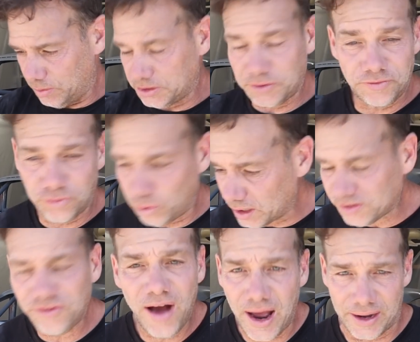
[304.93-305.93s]
which it worked
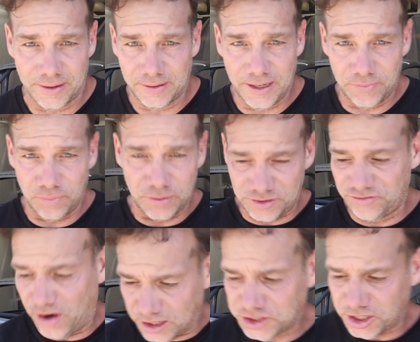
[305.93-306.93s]
fine. It was
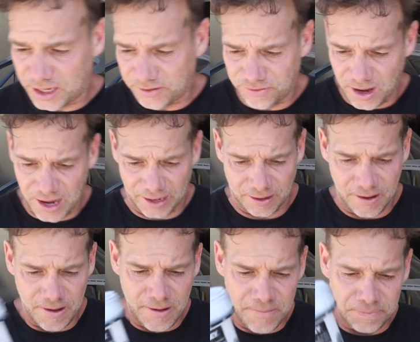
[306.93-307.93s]
functioning fine.
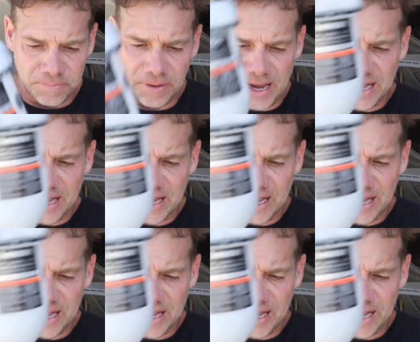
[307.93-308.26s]
But